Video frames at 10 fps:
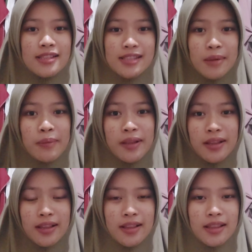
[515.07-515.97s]

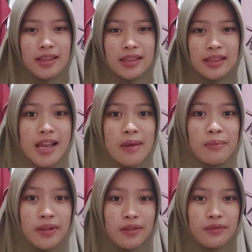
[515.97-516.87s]
simple
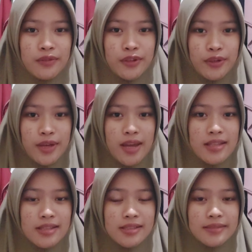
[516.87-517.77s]
example for you
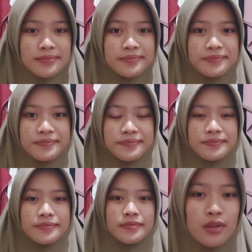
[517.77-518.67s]
guys.
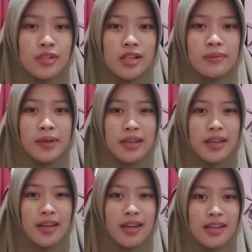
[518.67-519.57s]
Social
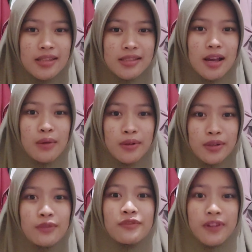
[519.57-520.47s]
media is our
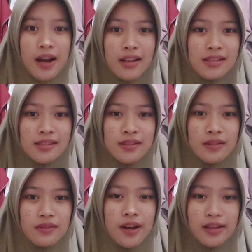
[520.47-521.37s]
new friends
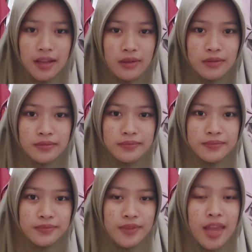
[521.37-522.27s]
right now.
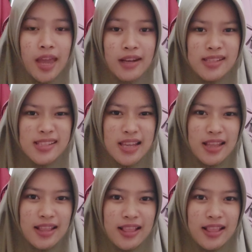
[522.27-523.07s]
Gen Z.